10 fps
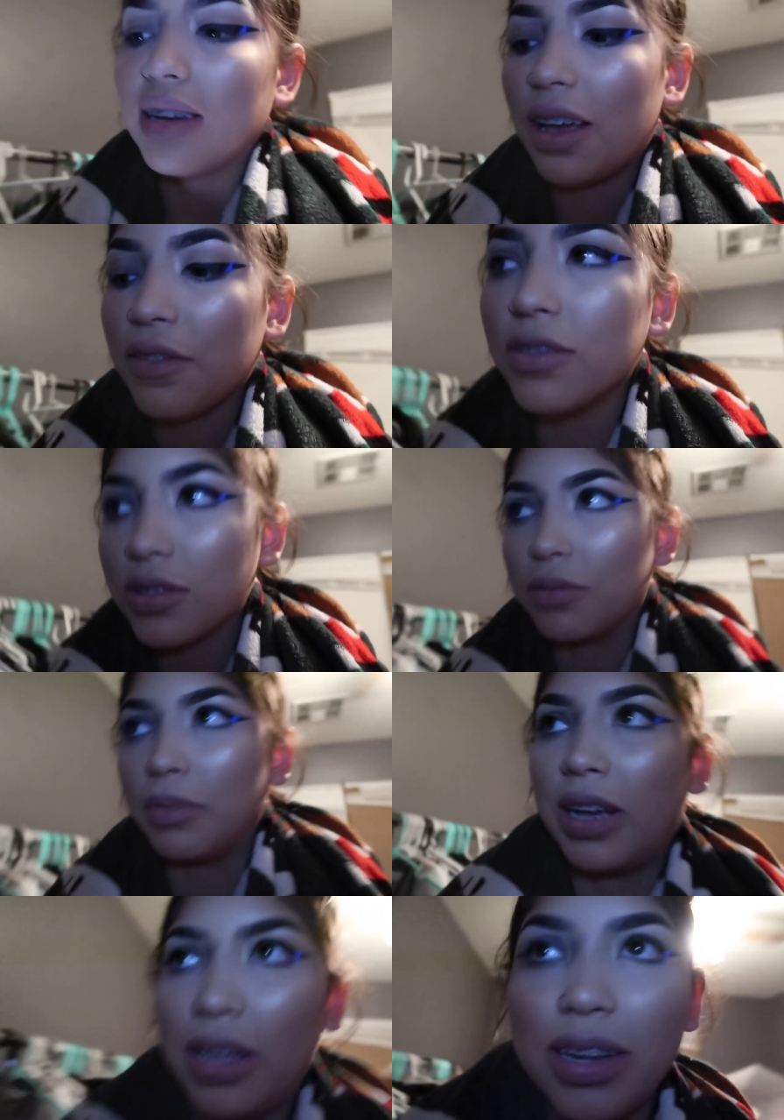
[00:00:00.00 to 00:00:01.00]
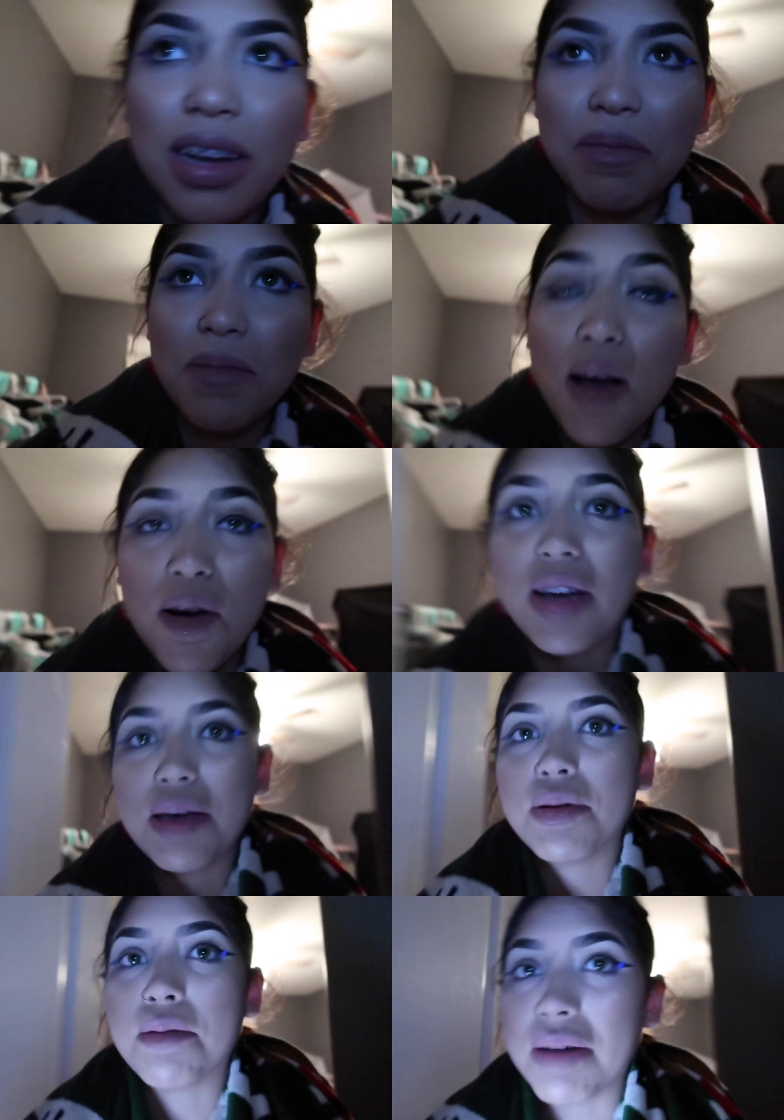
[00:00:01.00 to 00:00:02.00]
I feel so bad. Okay,
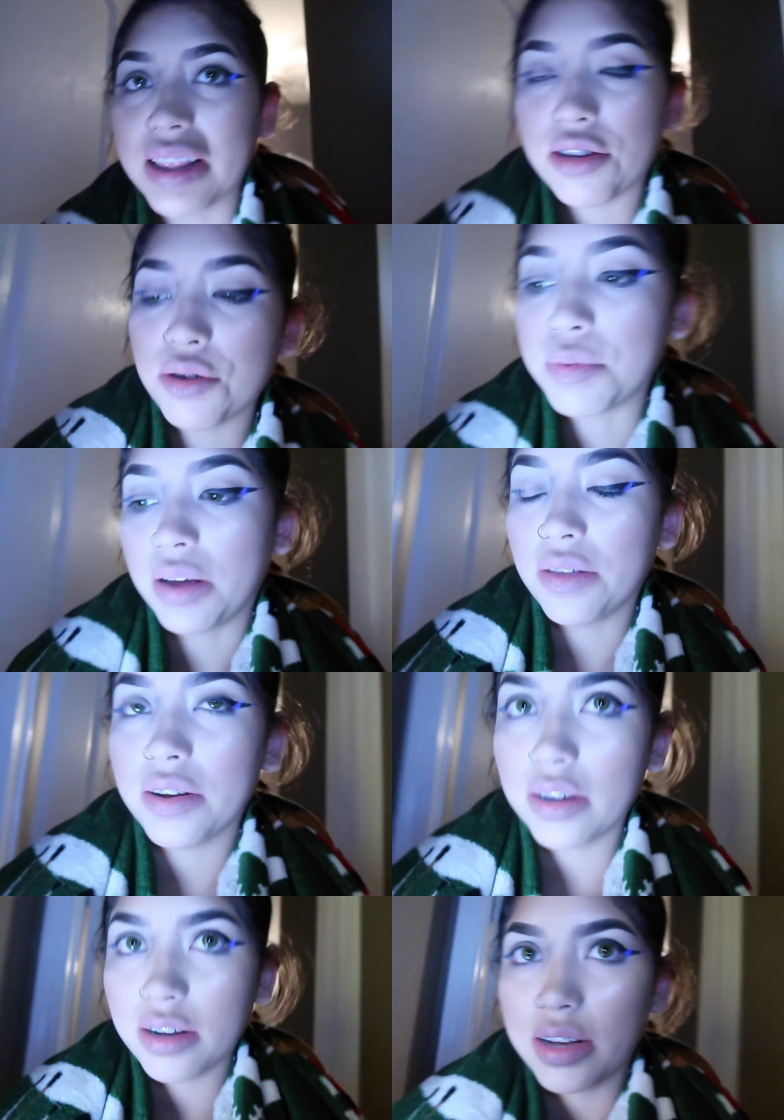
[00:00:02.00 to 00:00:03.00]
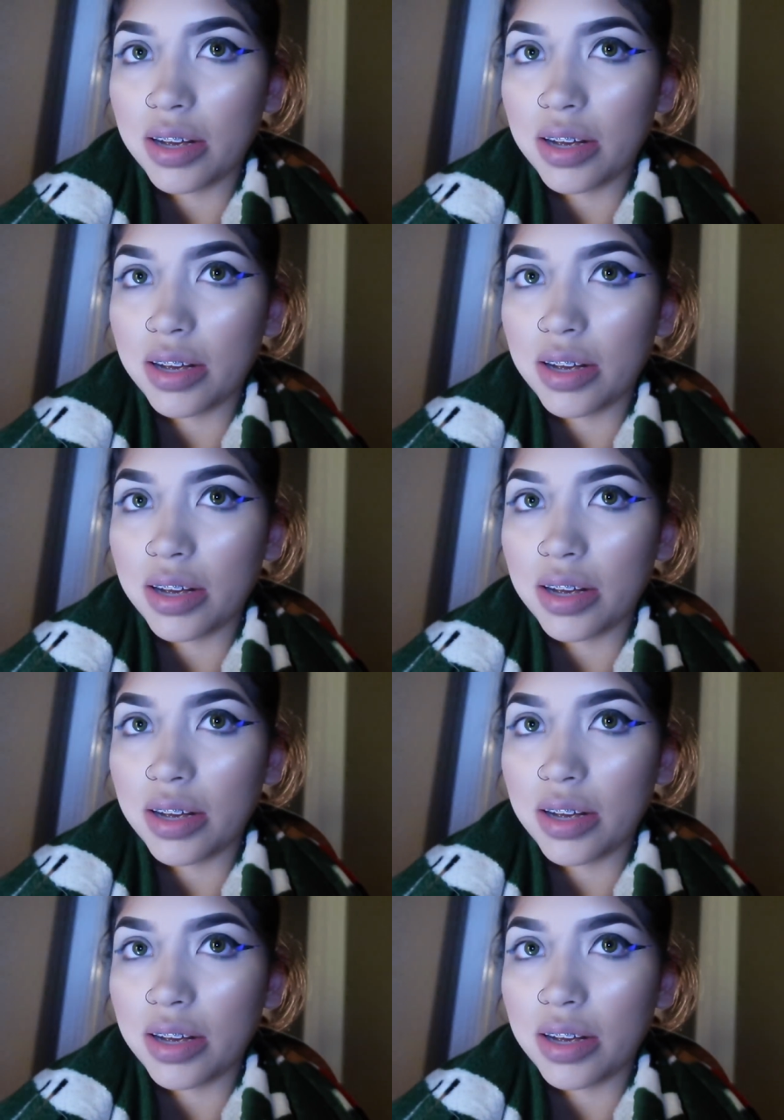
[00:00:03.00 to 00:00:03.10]
but my little brother,